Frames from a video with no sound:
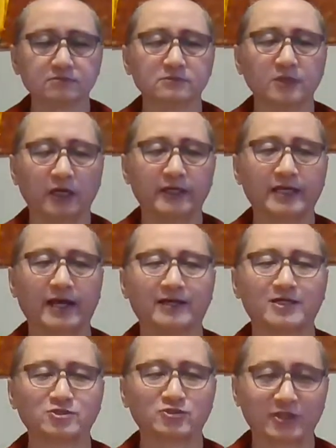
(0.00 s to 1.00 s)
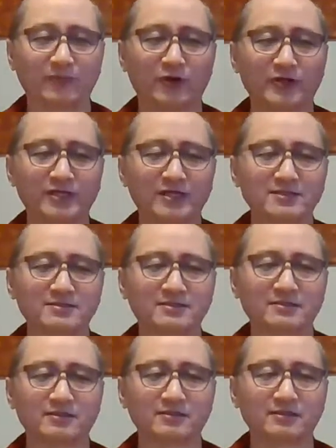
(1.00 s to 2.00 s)
Yeah. So the point
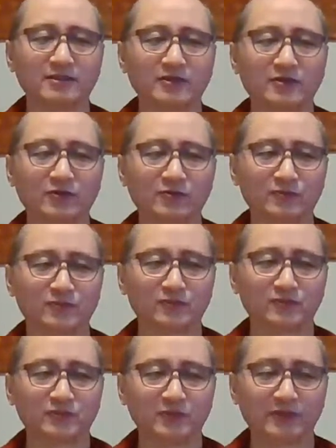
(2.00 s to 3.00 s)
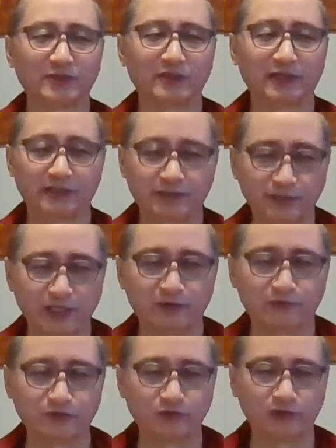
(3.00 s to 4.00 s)
is, I think
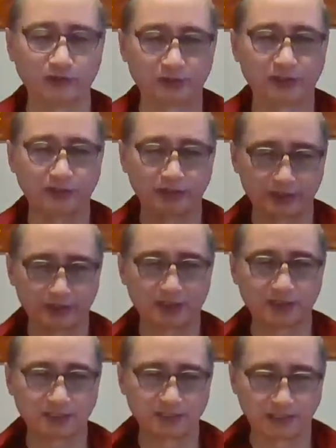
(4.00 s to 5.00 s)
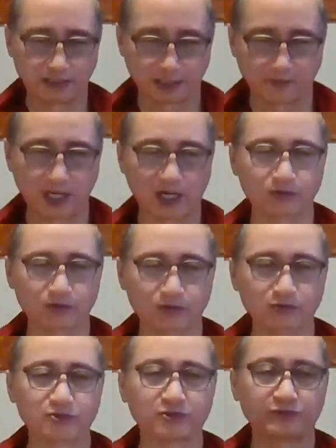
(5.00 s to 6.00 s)
many of you. He recently come
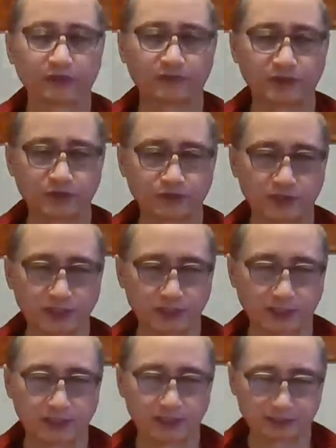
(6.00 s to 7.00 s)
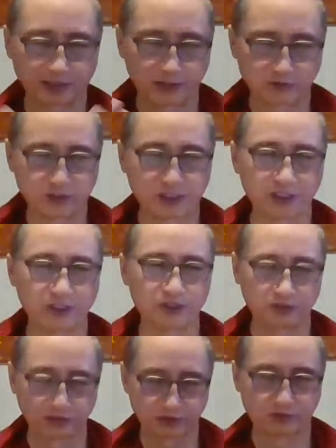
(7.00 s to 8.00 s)
out from retreat and he started to
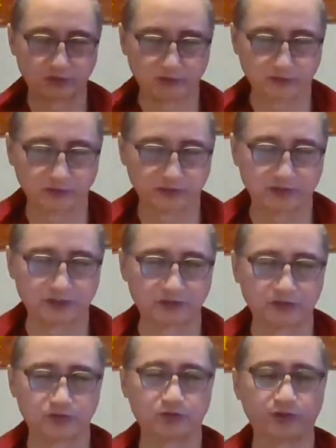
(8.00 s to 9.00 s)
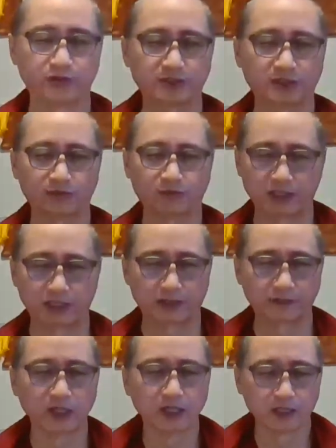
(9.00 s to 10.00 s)
teach. You saw, isn't it? One
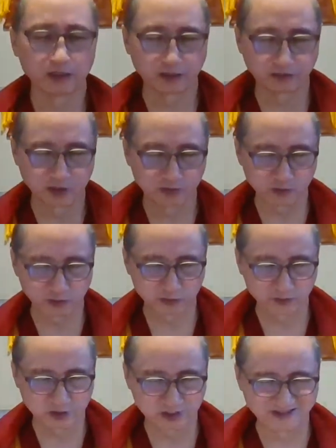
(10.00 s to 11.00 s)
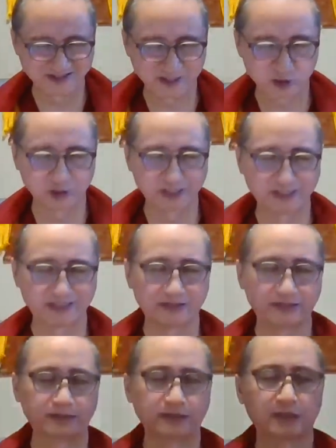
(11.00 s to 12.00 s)
time, Kirtanam Subramani's retreat
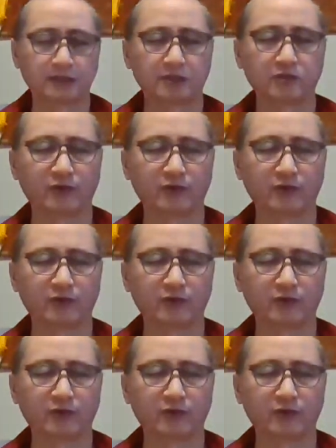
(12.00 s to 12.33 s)
in